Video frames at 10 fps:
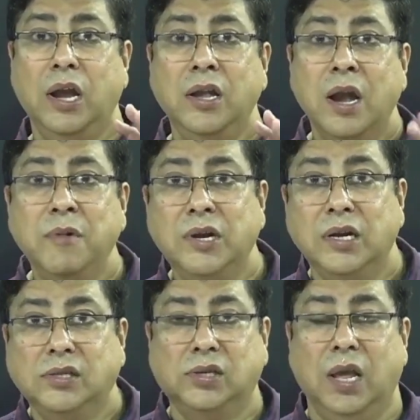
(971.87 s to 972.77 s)

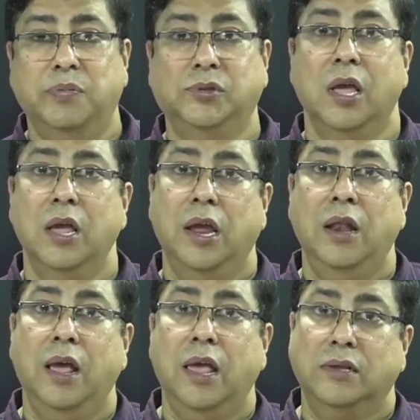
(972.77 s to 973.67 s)
intermediate steps in
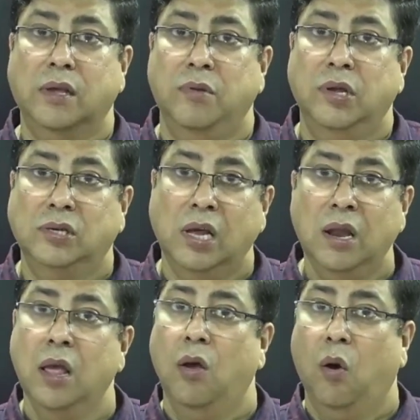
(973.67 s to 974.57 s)
the
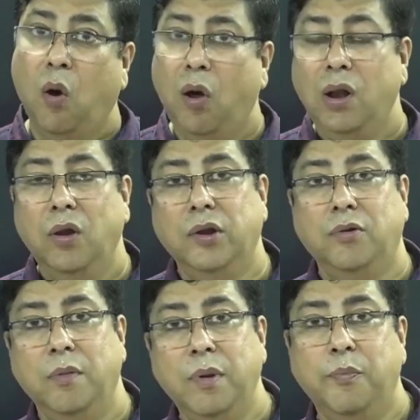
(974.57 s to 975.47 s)
examination hall, it
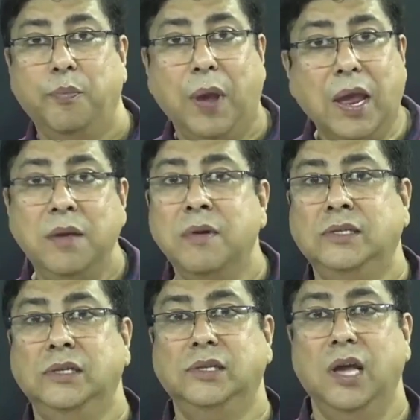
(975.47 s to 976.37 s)
will be very
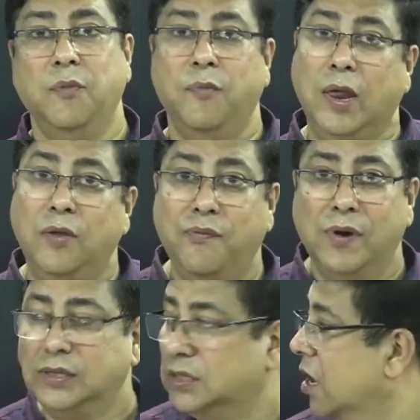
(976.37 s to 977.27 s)
much easier, very
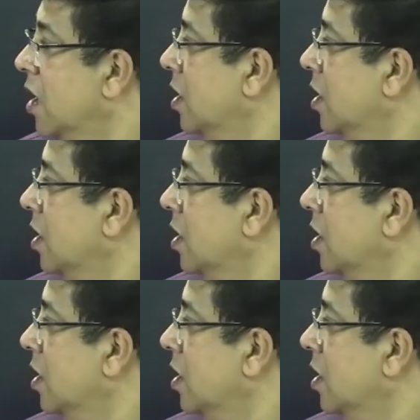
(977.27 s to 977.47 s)
fast.